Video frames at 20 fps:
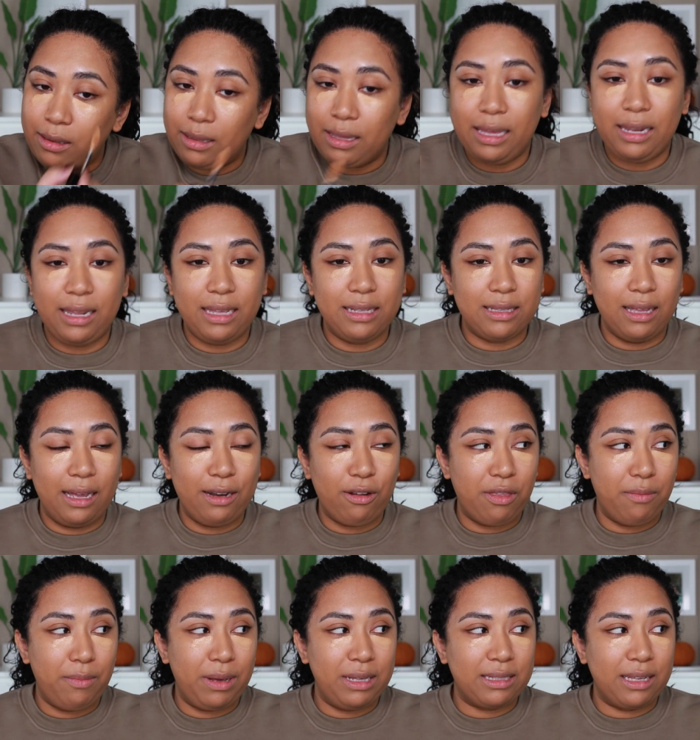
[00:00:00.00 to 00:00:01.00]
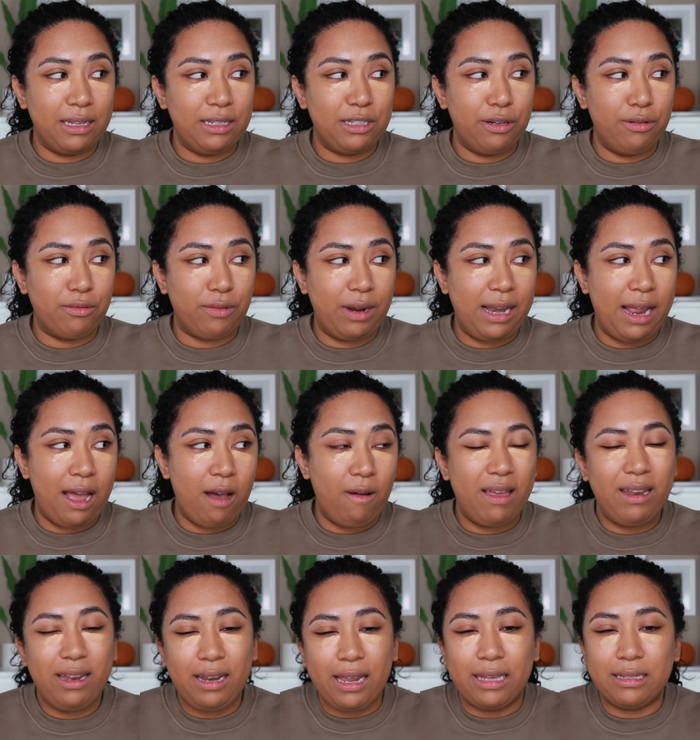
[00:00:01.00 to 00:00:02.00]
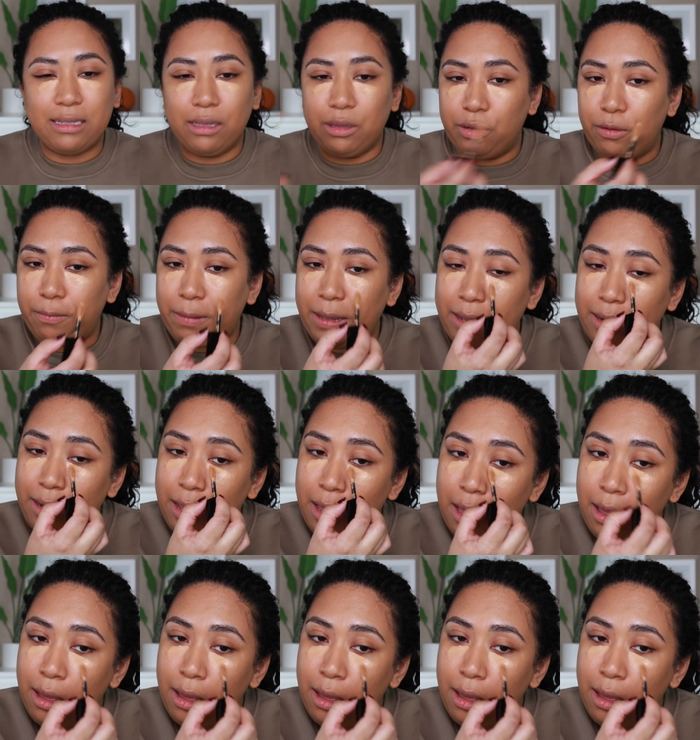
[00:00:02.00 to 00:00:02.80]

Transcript: it is lighter than my skin tone right now, and it is a little bit,